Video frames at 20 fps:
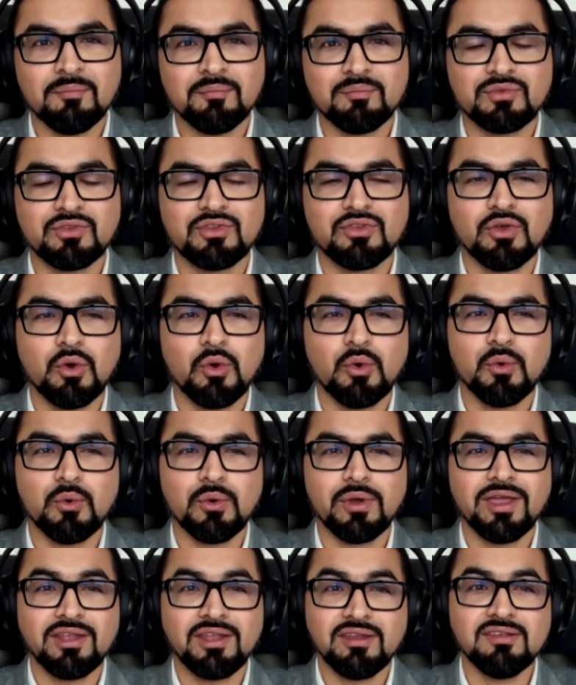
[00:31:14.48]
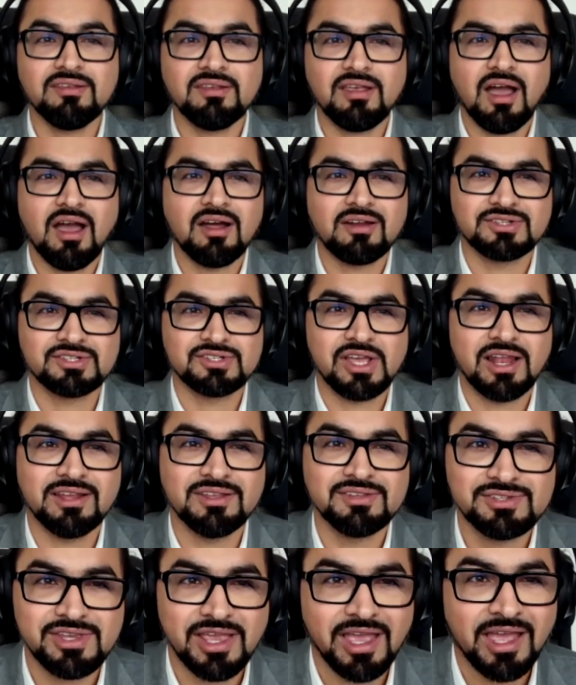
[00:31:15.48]
So it is a hard
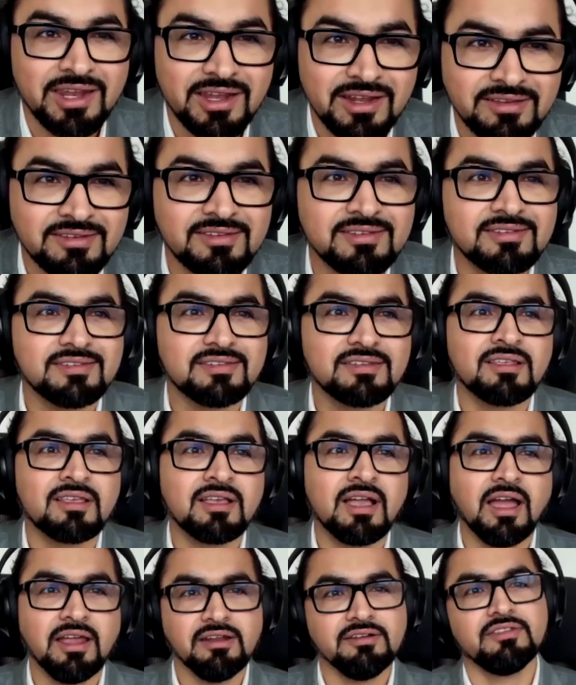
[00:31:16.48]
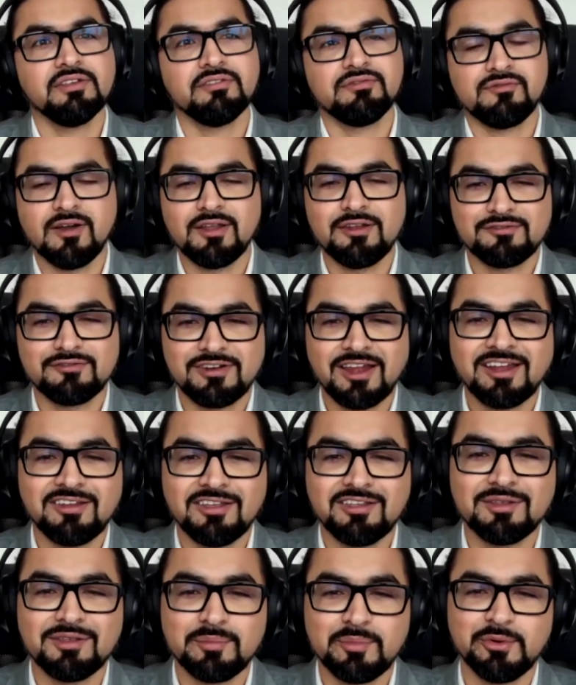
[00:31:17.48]
challenge, and it's kind of the fun of
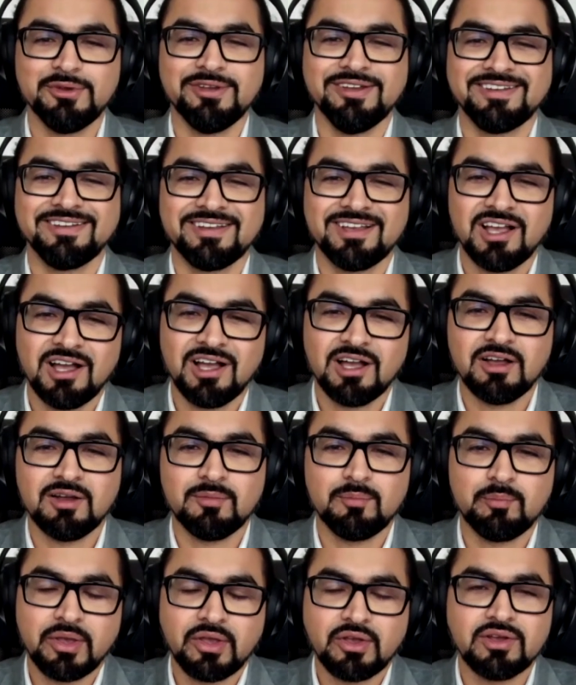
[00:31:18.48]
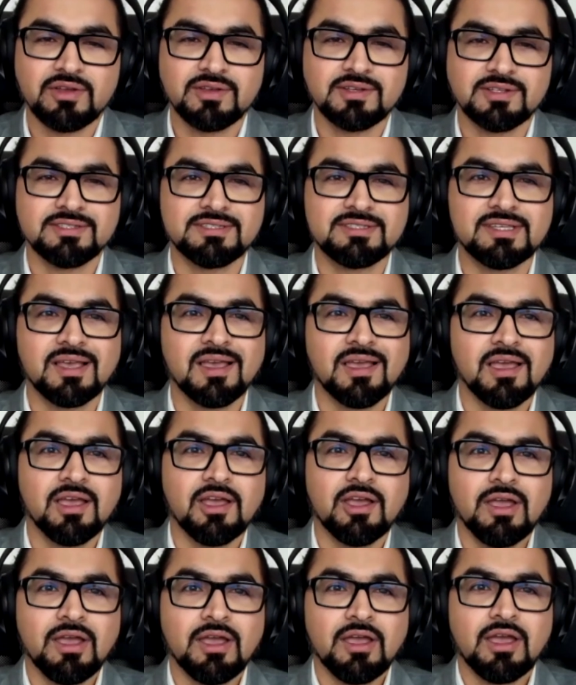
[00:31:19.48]
writing the book, because
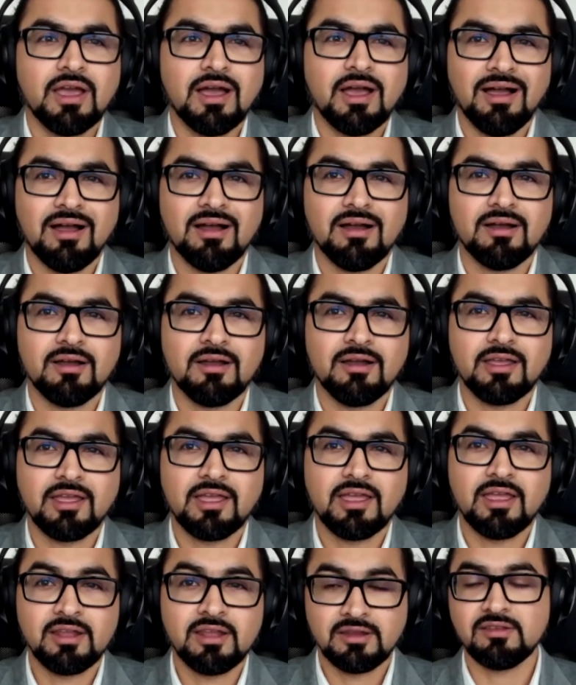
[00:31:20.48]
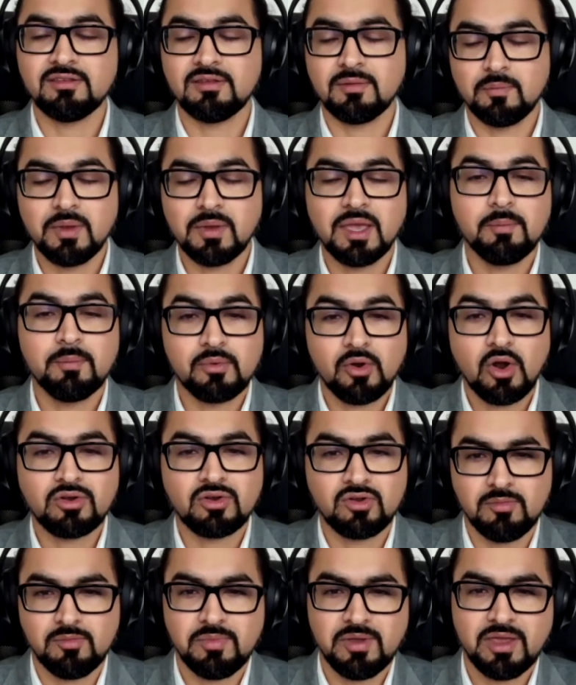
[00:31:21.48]
it is a big, broad
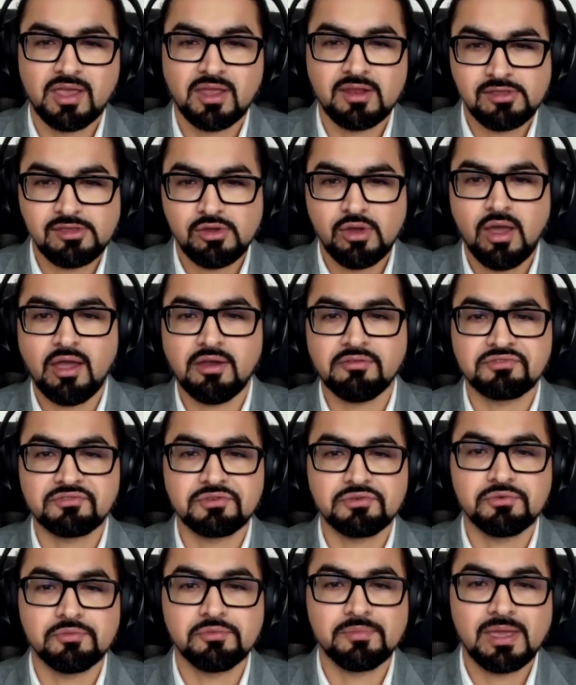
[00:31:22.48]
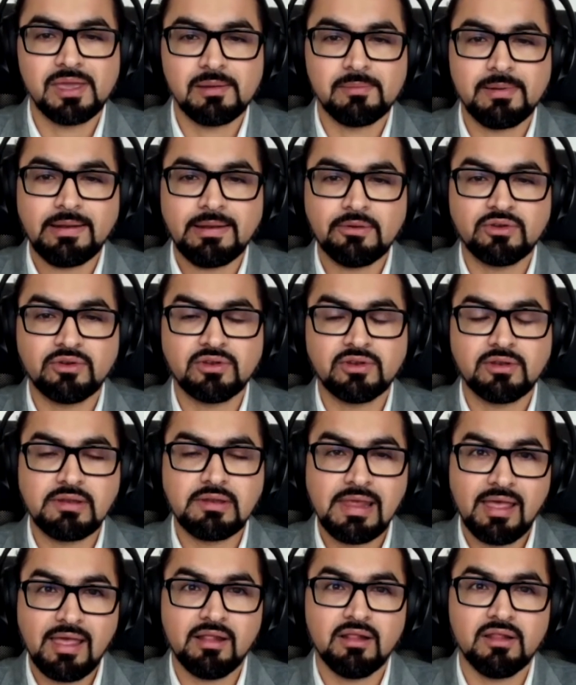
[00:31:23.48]
topic, and you have to be able to
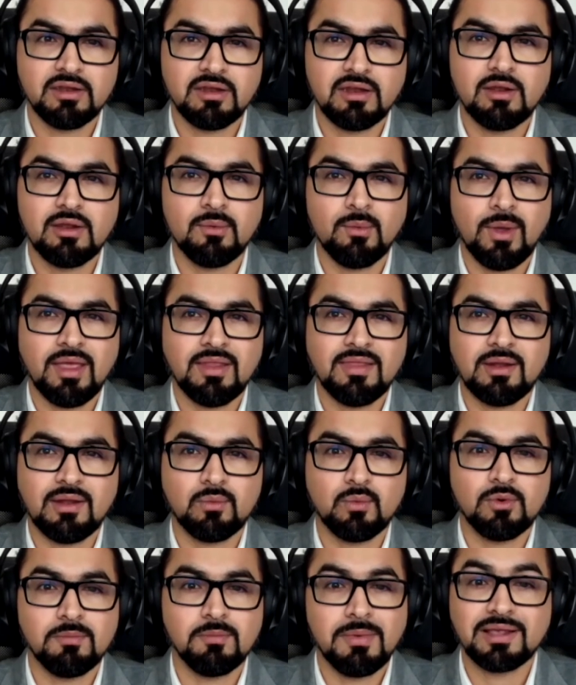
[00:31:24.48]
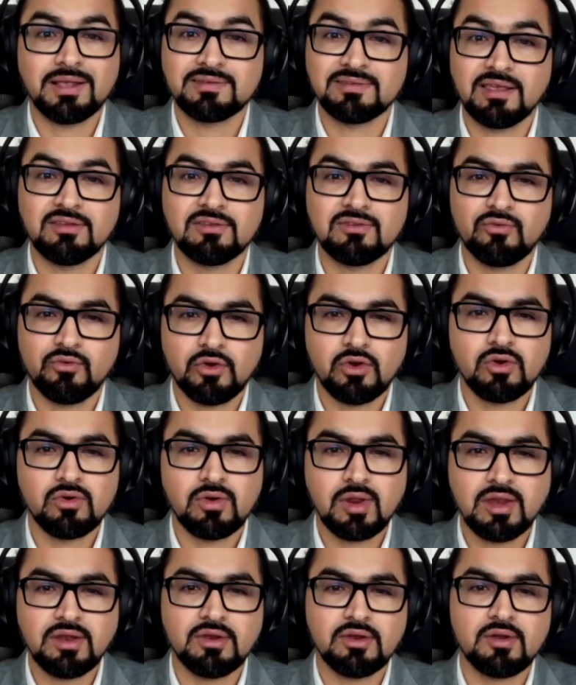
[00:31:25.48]
tell it in a way that would make sense for a
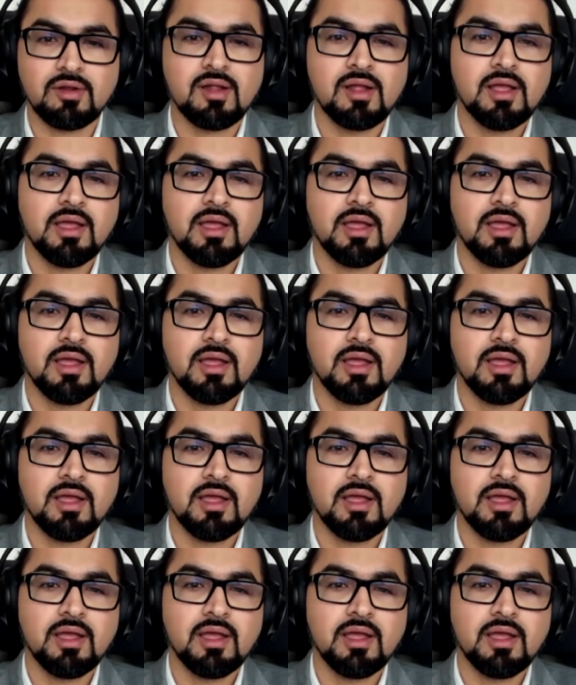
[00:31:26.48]
reader.